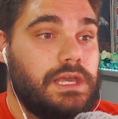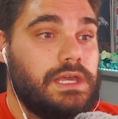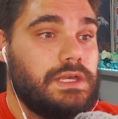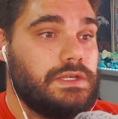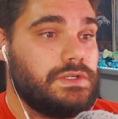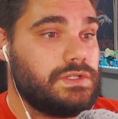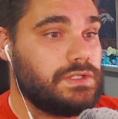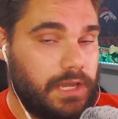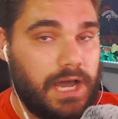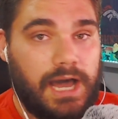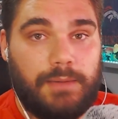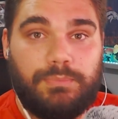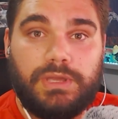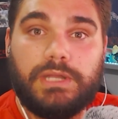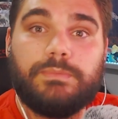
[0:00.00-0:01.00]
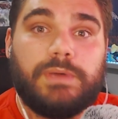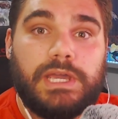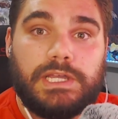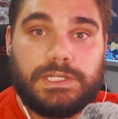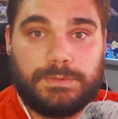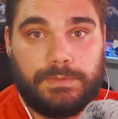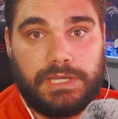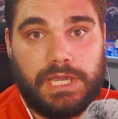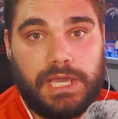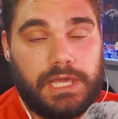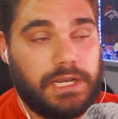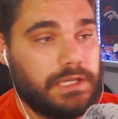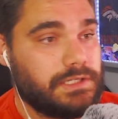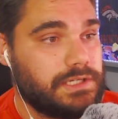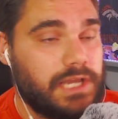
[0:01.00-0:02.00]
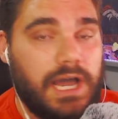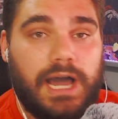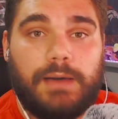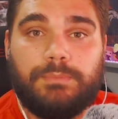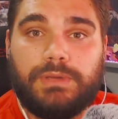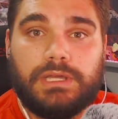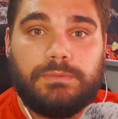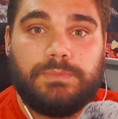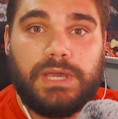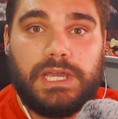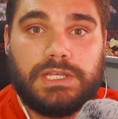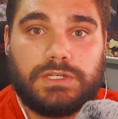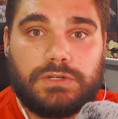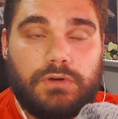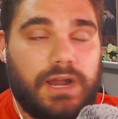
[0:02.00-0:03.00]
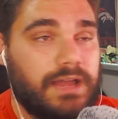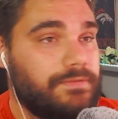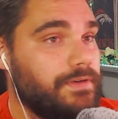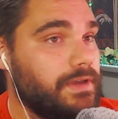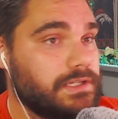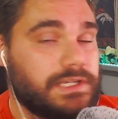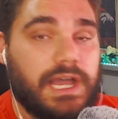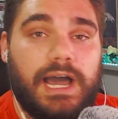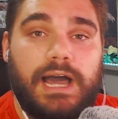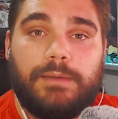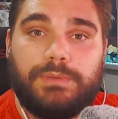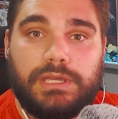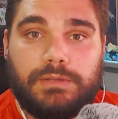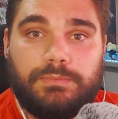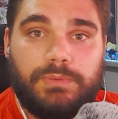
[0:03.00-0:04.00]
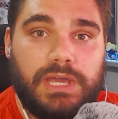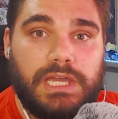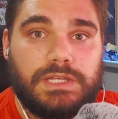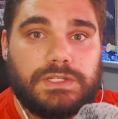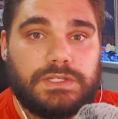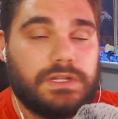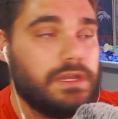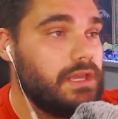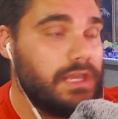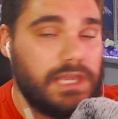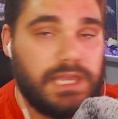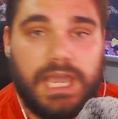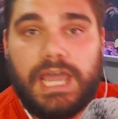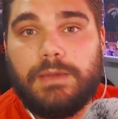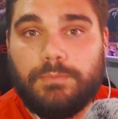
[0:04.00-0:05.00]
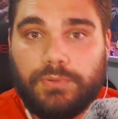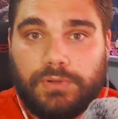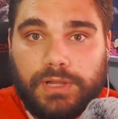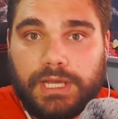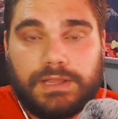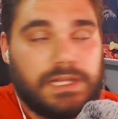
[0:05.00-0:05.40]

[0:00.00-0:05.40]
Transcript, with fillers: is copy and paste mechanics, copy and paste graphics, copy and paste gameplay.